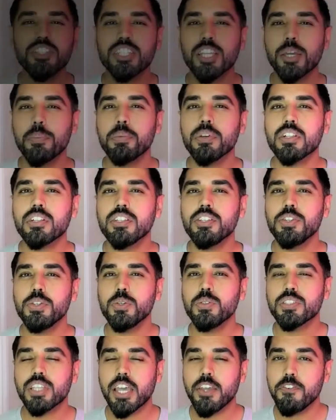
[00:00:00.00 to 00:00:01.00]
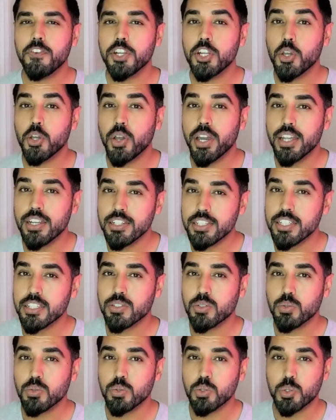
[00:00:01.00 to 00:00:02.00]
you typically use a video
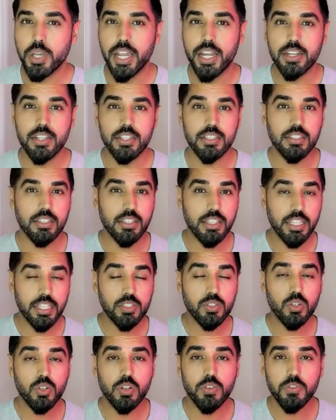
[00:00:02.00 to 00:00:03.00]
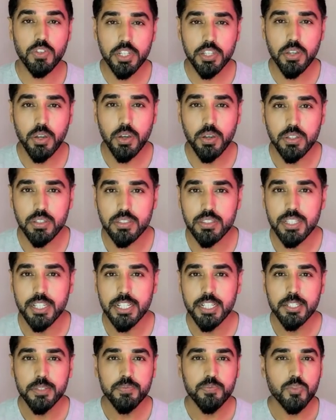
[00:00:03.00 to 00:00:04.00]
editing tool to edit these sort of videos,
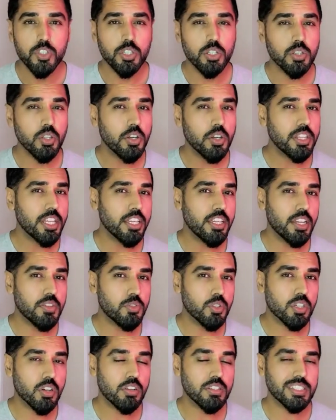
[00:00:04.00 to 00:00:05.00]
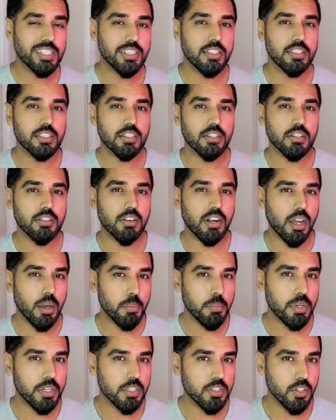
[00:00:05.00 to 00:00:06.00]
you'll know that you have to constantly
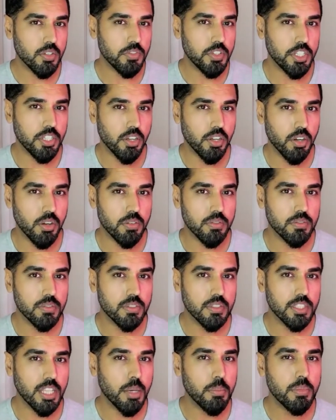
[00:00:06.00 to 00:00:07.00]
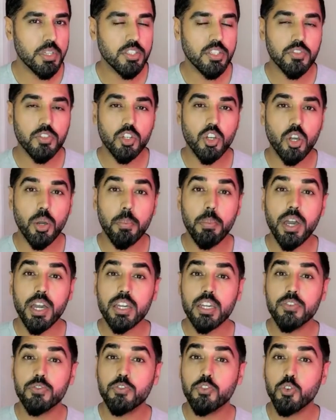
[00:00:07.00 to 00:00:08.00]
scrub your video. That means you have to go
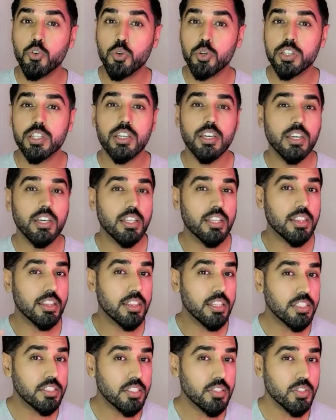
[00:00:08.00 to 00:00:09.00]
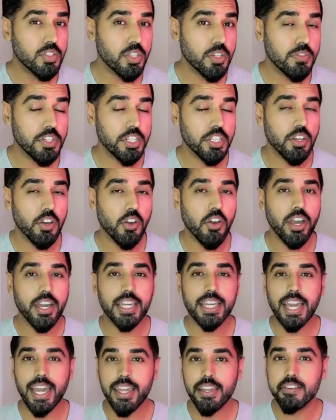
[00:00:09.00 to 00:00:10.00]
back and forth, listen to your video
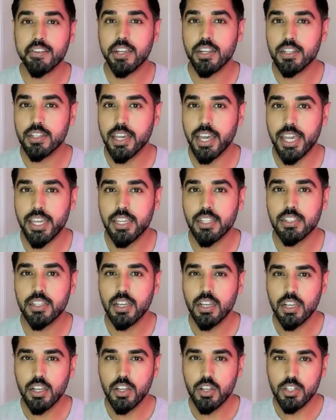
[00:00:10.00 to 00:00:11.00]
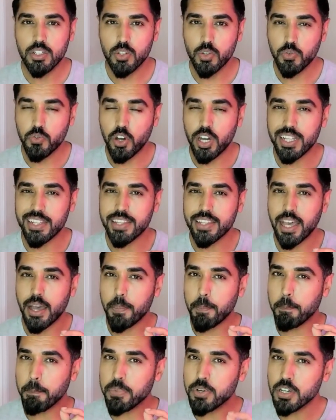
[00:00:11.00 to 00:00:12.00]
again and again to find
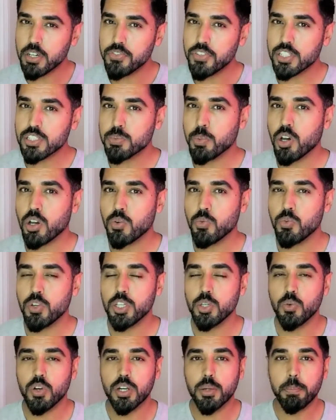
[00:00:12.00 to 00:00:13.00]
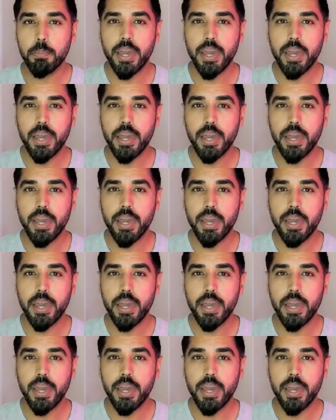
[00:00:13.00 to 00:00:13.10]
that perfect spot where you want to